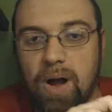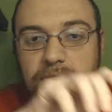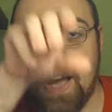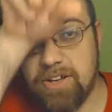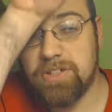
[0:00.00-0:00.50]

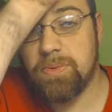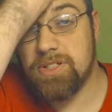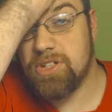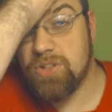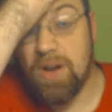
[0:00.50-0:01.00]
actually wants
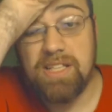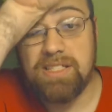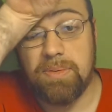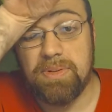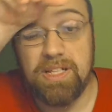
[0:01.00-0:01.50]
to try
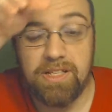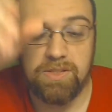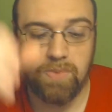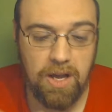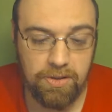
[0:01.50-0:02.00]
some of these as
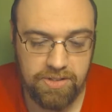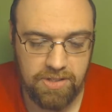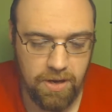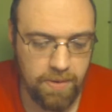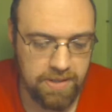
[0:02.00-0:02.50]
well,
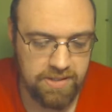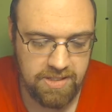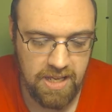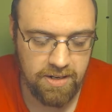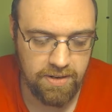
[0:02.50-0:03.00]
so
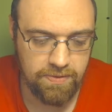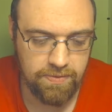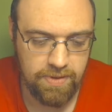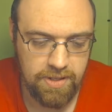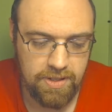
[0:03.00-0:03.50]
instead of
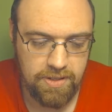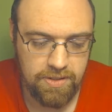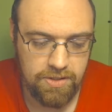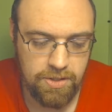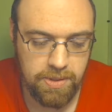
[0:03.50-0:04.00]

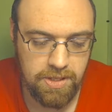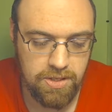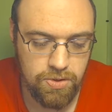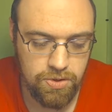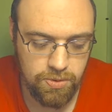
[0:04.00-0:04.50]
doing the
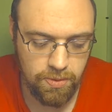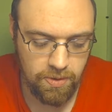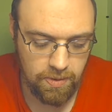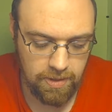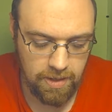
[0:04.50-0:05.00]

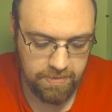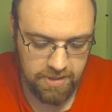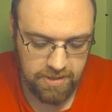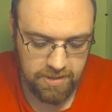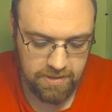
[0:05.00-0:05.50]
usual, I'm
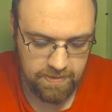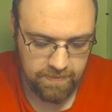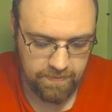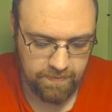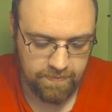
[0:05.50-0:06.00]
gonna
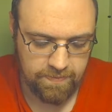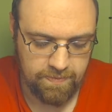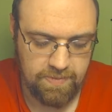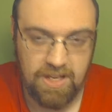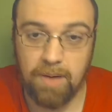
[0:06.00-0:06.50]

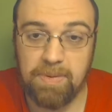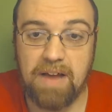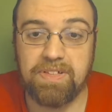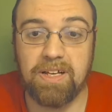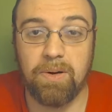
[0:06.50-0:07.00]
have
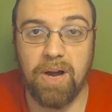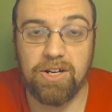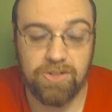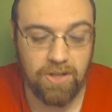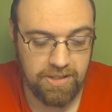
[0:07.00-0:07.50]
to get a
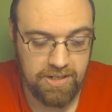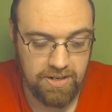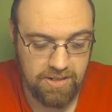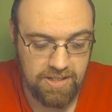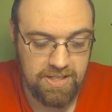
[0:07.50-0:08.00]
washcloth in here and
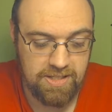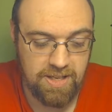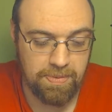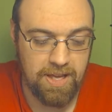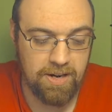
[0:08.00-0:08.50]
clean this
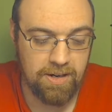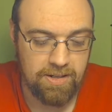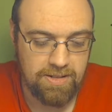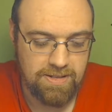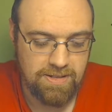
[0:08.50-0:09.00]
up later.
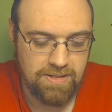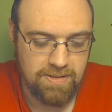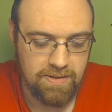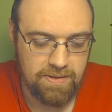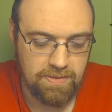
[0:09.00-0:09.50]

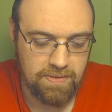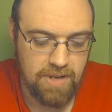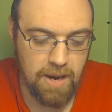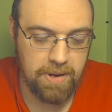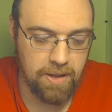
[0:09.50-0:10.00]

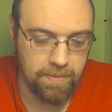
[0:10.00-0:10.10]
There we go.